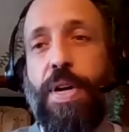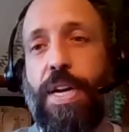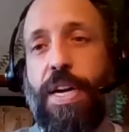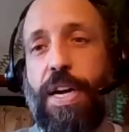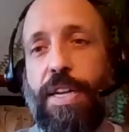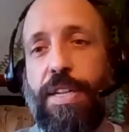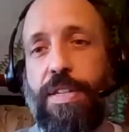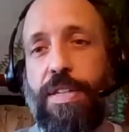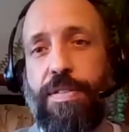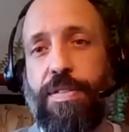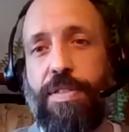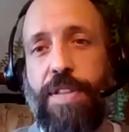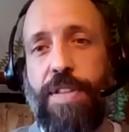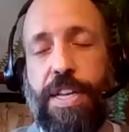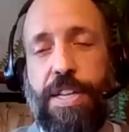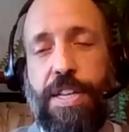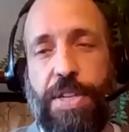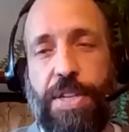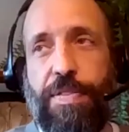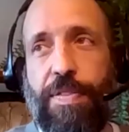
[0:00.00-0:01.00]
I
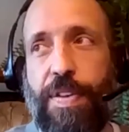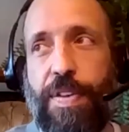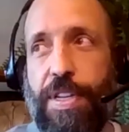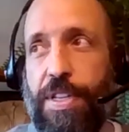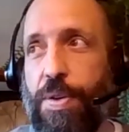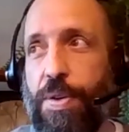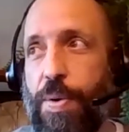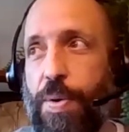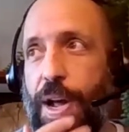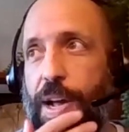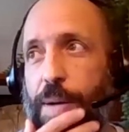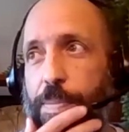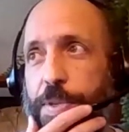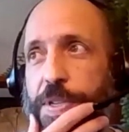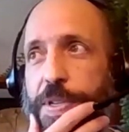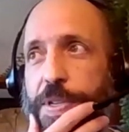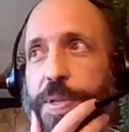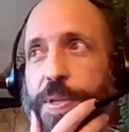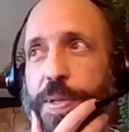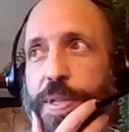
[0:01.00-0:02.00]
thank you, Dave. You
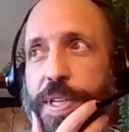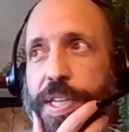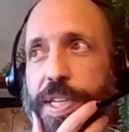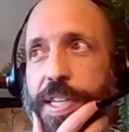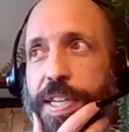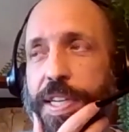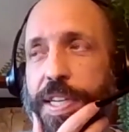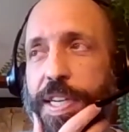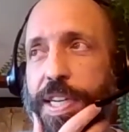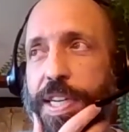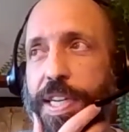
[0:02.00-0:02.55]
absolutely